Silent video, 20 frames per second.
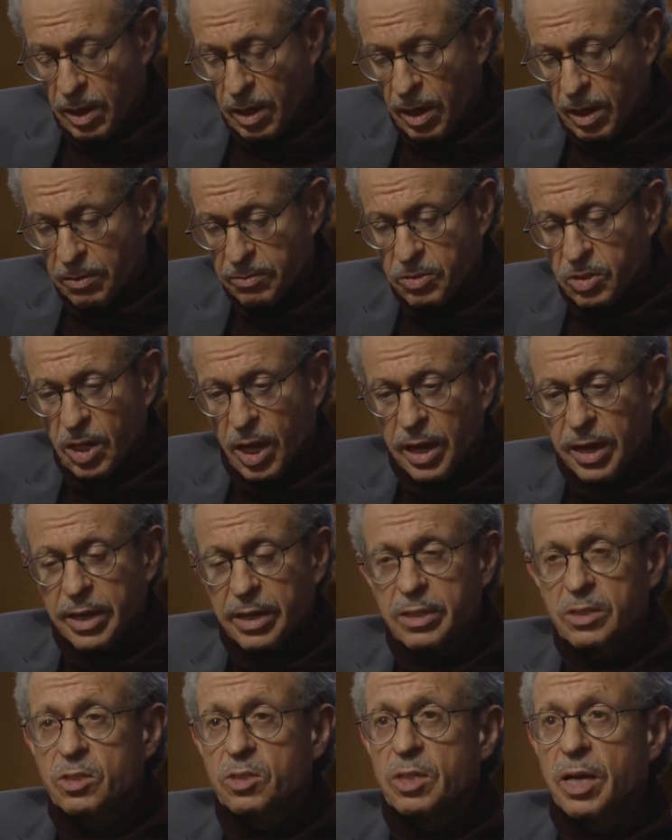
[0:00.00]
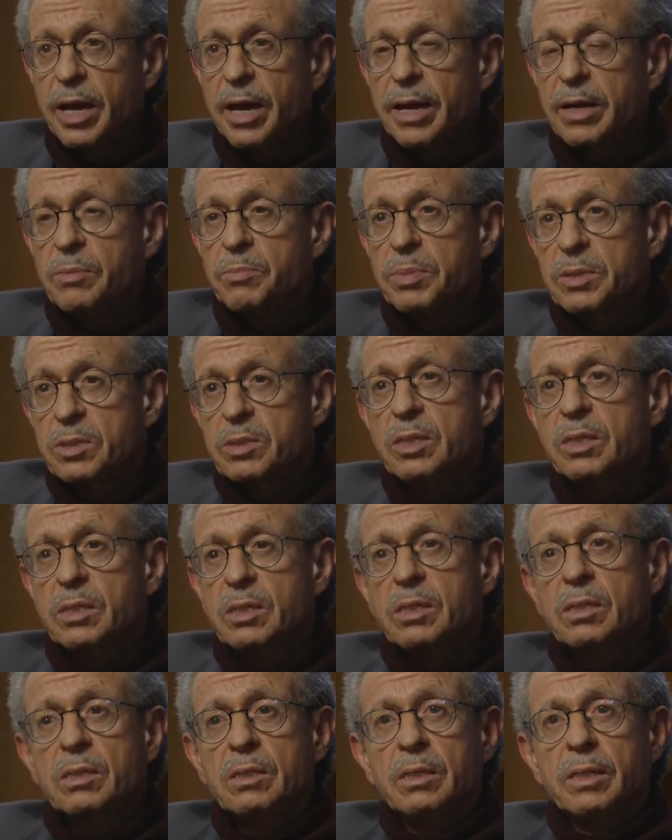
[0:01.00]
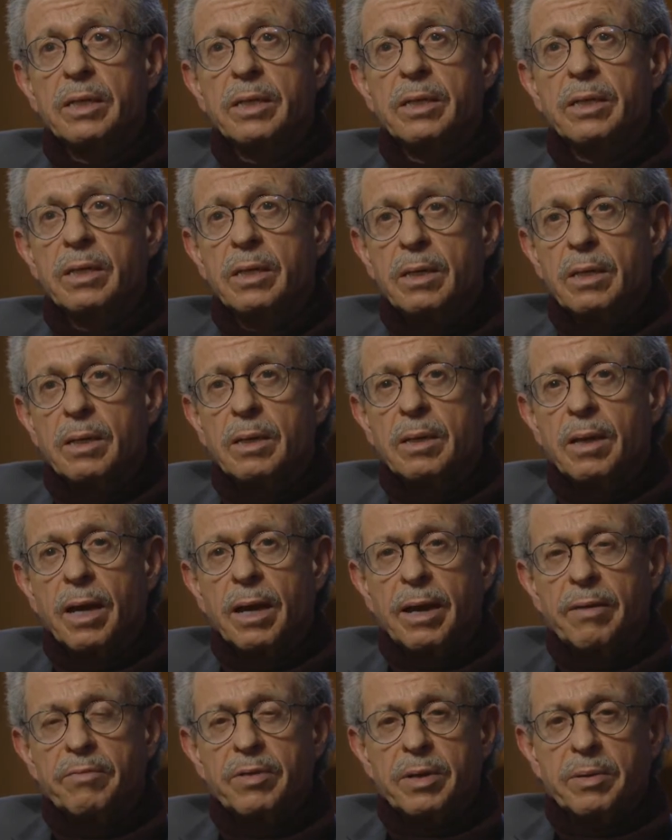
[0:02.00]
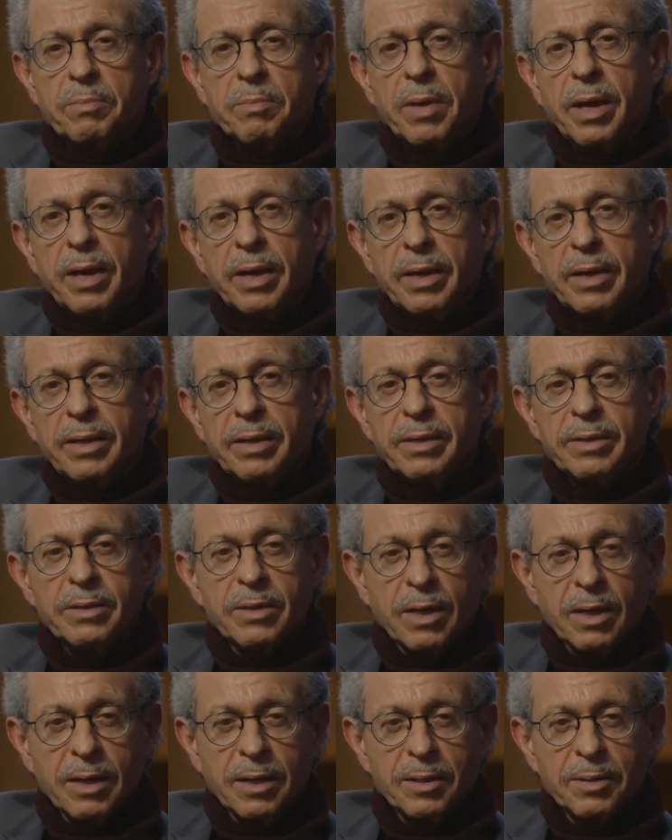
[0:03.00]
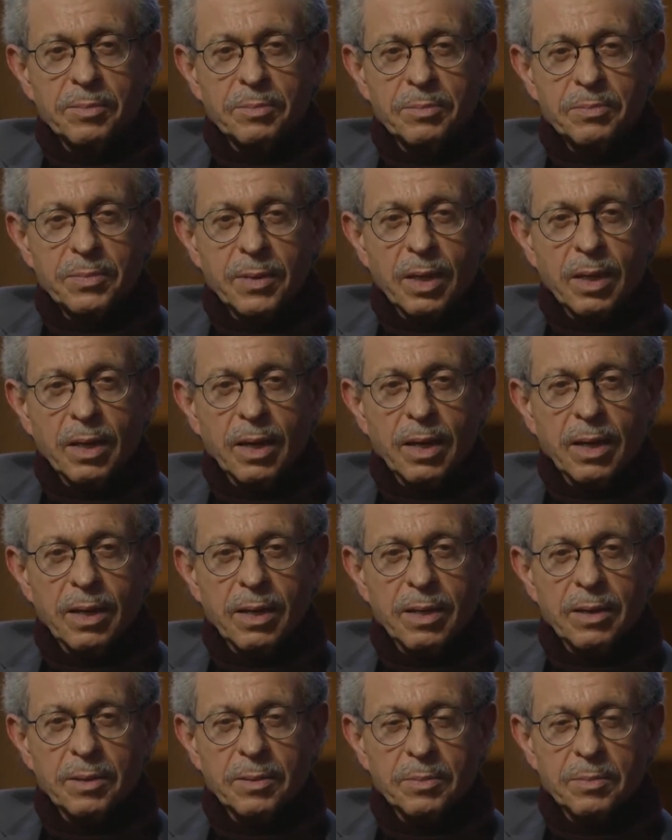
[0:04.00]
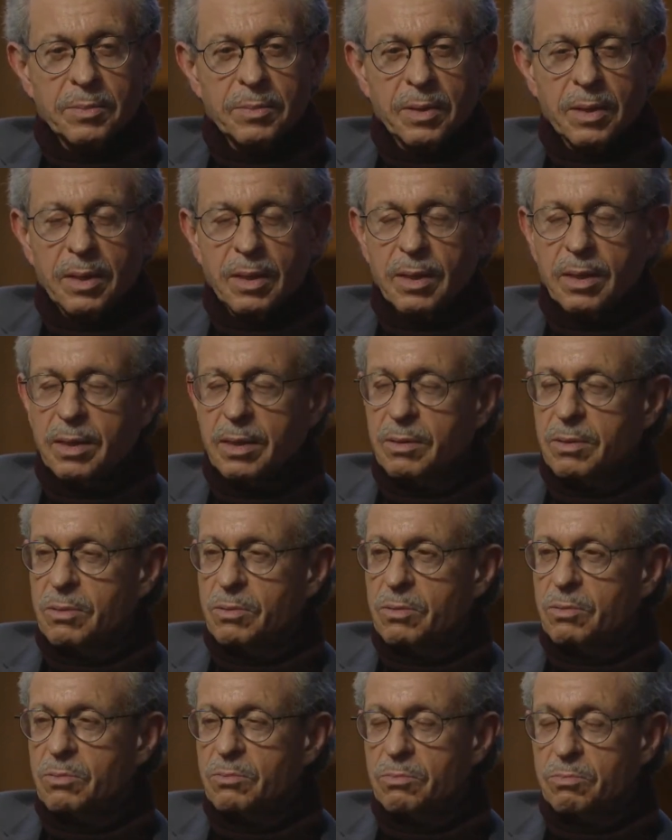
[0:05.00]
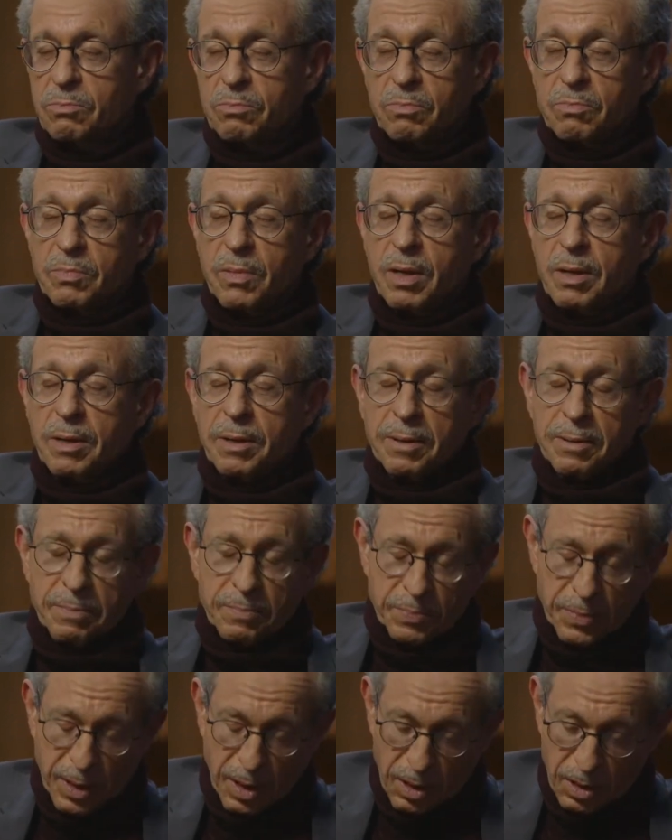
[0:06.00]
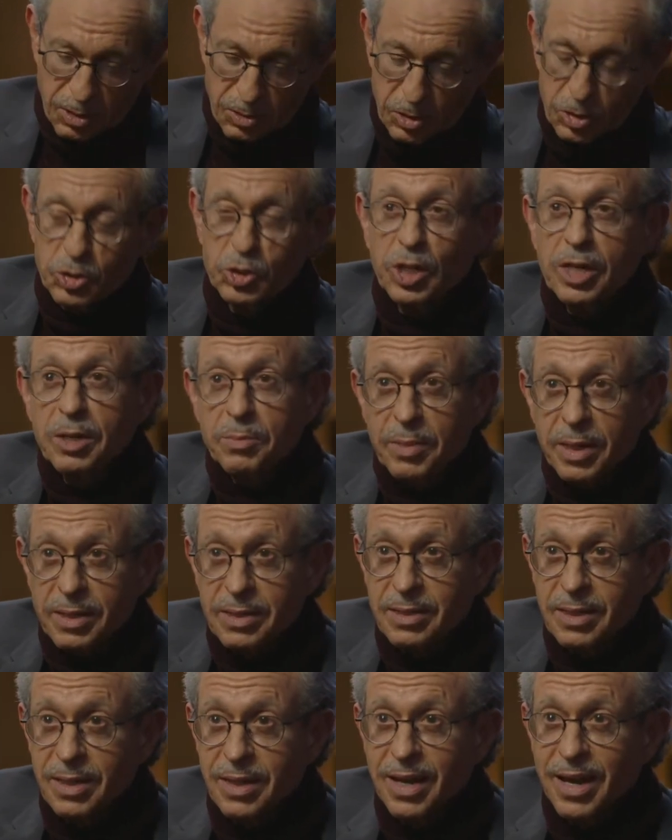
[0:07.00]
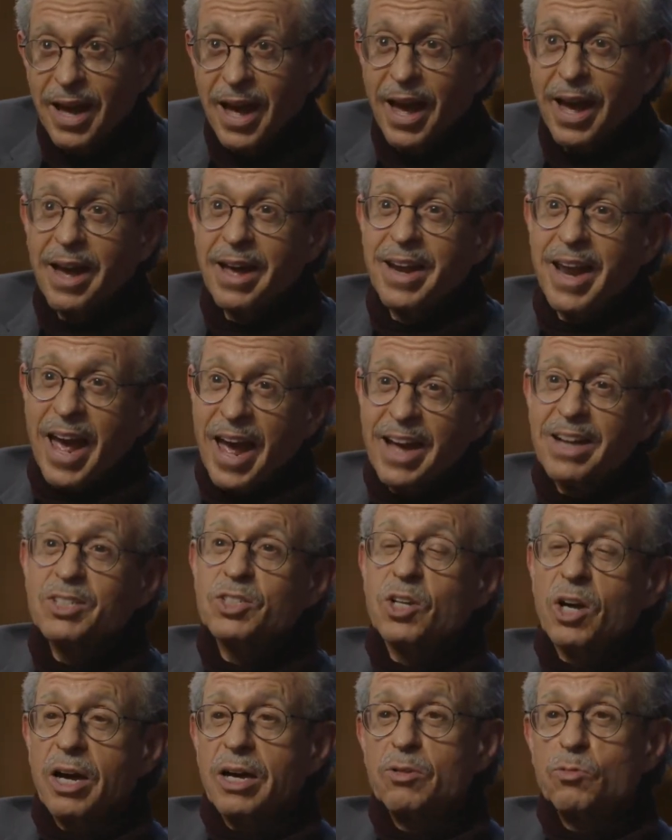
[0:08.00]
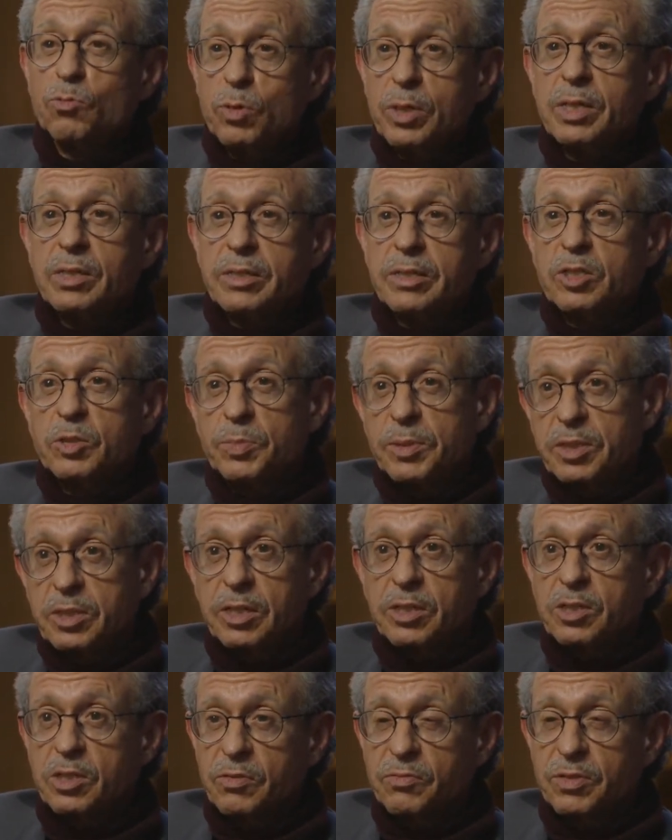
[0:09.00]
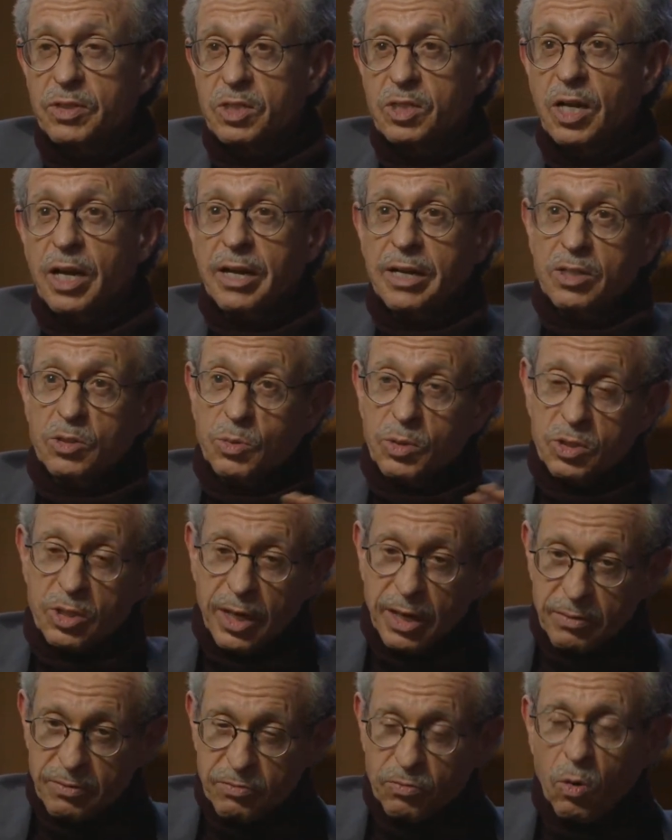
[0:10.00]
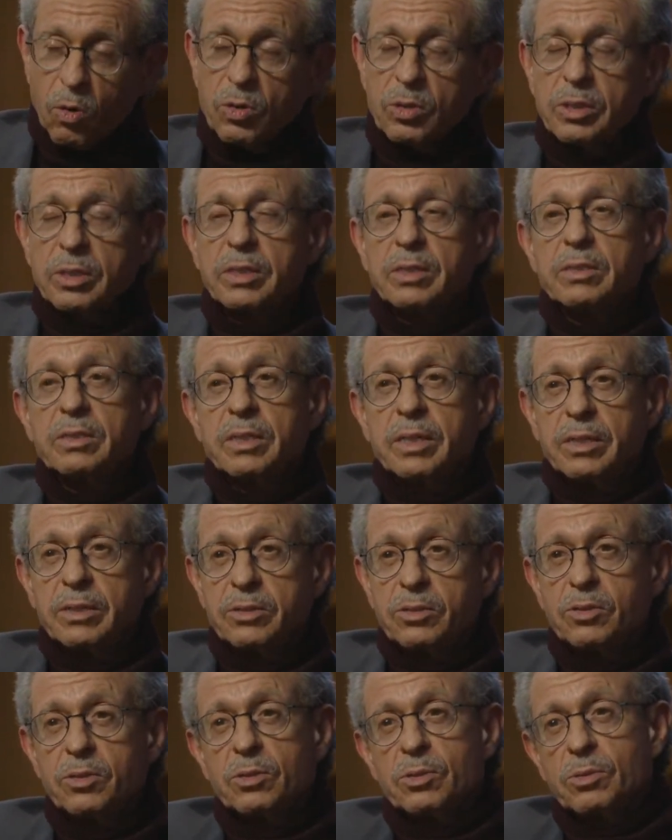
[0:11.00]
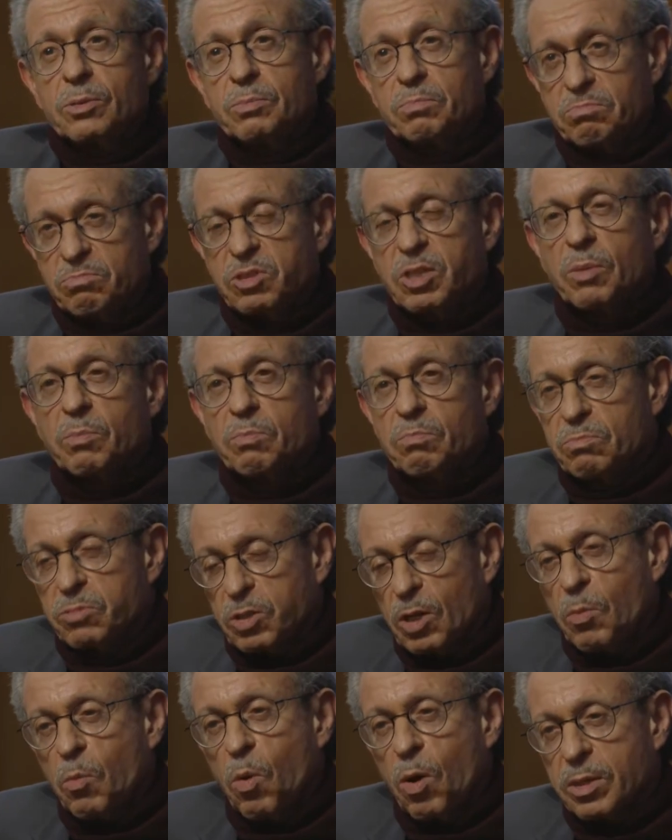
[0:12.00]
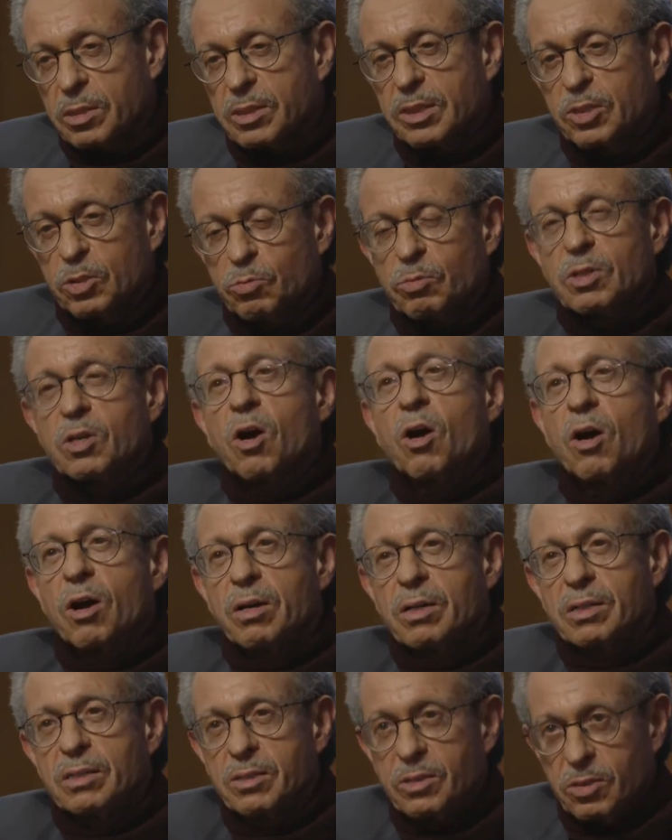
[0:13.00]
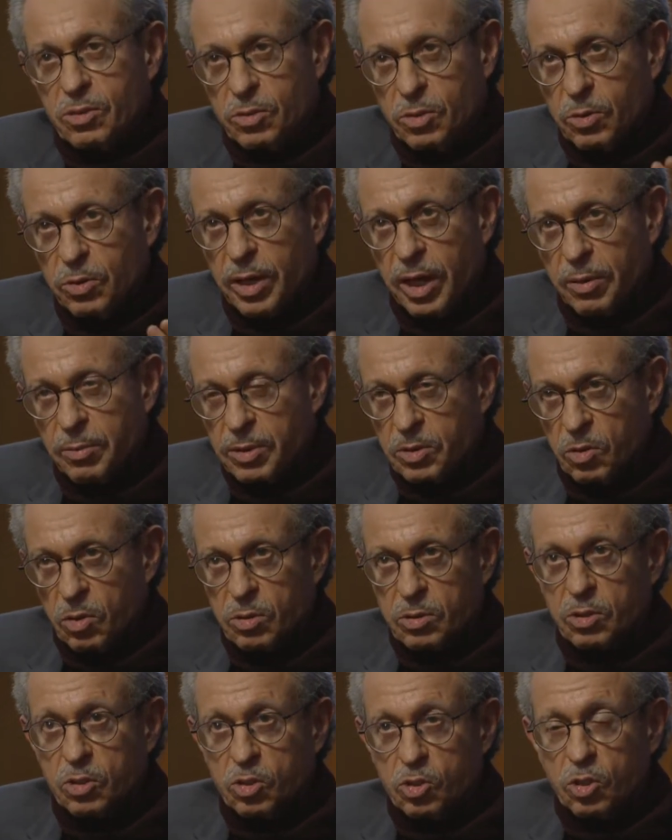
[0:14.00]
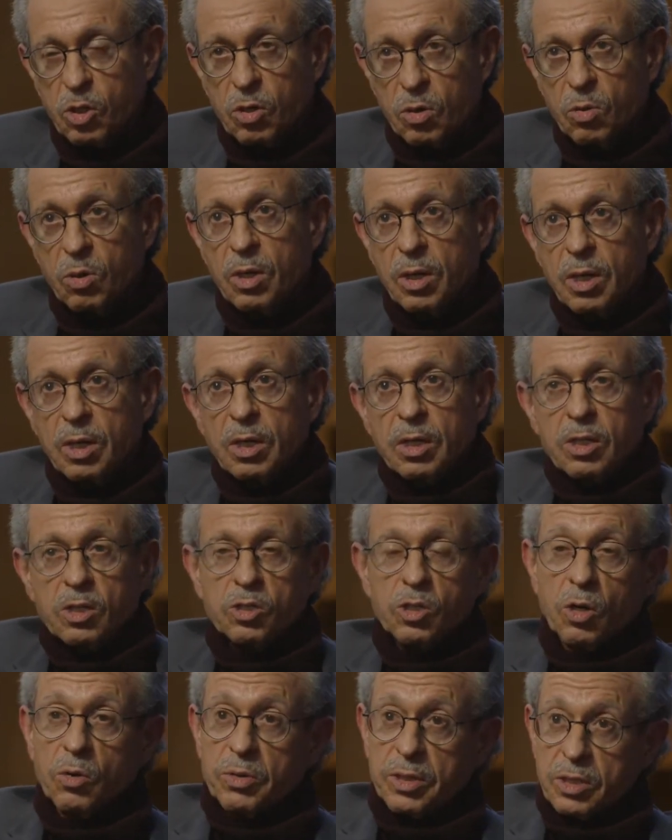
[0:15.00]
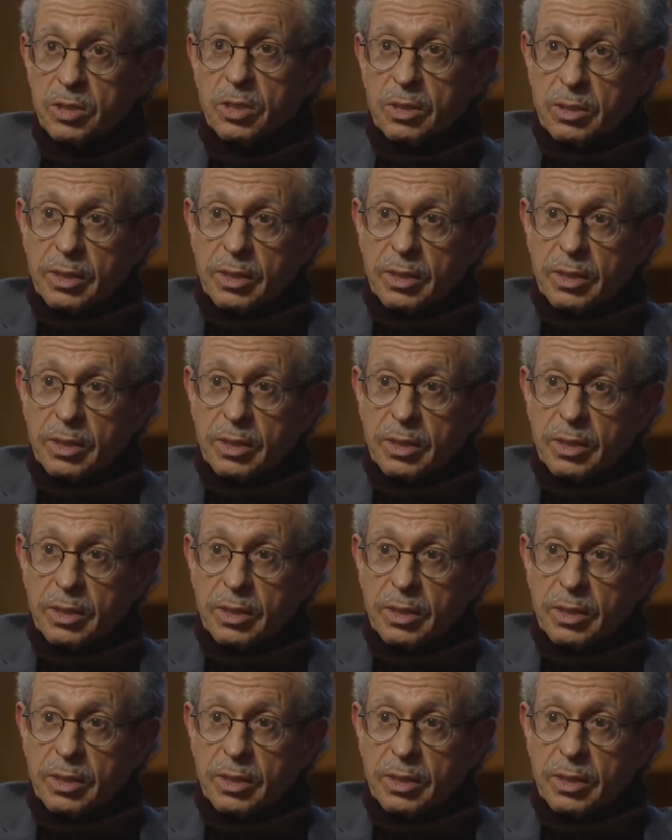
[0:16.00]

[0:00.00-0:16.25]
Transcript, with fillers: of science, and particularly having made um, um, uh, um, legitimate and anti-realist position for science, which had fallen into, into, some somewhat disregard until you came along to show show this.